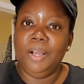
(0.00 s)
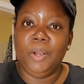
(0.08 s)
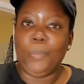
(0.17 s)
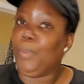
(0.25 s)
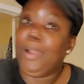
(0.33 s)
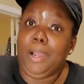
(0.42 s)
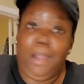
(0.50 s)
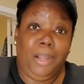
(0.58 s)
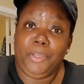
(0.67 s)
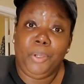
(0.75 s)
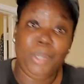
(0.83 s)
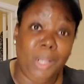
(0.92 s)
Where are
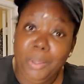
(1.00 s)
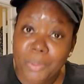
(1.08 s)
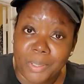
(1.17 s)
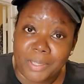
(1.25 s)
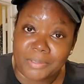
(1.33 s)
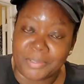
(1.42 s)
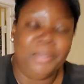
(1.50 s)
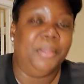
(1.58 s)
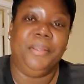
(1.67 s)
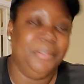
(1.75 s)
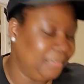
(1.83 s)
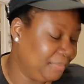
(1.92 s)
you going?
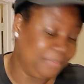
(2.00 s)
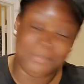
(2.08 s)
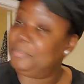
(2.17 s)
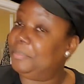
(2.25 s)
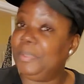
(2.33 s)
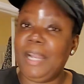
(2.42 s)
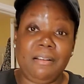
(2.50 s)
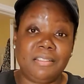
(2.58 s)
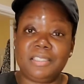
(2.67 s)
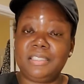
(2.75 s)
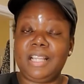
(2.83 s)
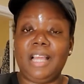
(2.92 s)
But I was
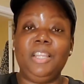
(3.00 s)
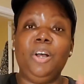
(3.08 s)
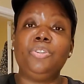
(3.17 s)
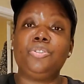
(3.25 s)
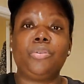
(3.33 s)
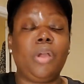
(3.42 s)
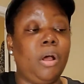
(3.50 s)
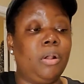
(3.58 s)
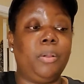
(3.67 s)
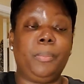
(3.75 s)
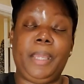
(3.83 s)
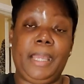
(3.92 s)
just like, as long as you going
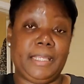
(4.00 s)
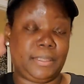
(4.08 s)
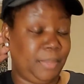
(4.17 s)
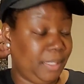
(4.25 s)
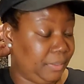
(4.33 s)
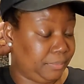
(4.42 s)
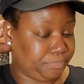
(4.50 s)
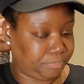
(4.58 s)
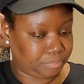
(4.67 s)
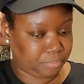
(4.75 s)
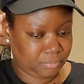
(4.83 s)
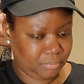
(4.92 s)
on past me.
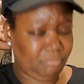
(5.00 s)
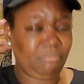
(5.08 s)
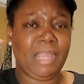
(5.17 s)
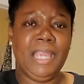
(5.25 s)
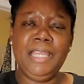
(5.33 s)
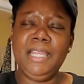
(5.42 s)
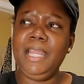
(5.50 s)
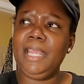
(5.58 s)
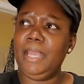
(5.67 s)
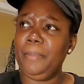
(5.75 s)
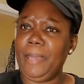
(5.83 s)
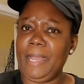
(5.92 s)
And then they
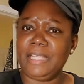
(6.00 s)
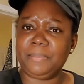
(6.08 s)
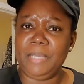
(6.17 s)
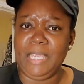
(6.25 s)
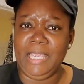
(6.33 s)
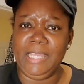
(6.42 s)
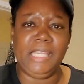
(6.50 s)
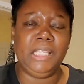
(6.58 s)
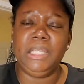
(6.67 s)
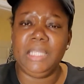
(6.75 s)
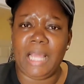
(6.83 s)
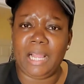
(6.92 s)
get past me and it
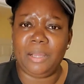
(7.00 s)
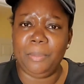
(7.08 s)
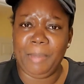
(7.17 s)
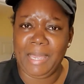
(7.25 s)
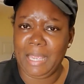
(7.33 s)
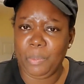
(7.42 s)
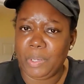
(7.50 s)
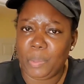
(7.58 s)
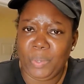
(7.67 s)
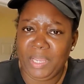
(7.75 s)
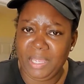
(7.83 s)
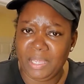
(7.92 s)
looked like a man with a
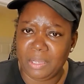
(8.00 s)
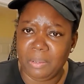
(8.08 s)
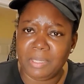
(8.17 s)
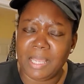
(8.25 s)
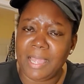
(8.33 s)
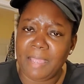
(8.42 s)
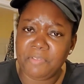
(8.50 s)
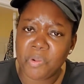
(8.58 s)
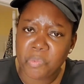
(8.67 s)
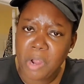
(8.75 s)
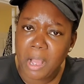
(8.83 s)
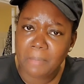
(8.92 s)
wig on. Like, have you
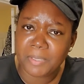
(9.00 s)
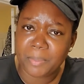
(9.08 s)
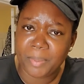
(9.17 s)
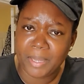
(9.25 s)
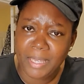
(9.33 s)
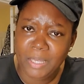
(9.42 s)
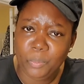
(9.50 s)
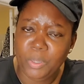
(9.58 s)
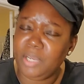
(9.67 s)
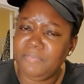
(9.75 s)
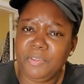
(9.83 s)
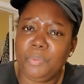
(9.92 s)
robbed the bank?
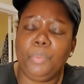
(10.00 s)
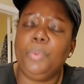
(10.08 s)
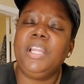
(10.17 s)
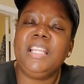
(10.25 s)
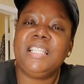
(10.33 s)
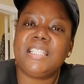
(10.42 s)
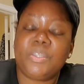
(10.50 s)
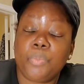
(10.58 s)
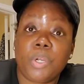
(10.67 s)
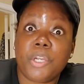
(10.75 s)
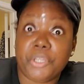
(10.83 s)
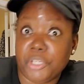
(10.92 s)

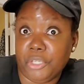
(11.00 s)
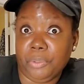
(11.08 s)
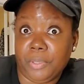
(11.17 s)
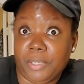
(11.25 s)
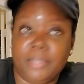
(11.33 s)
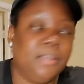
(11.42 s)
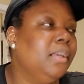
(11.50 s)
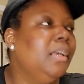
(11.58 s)
What are you doing?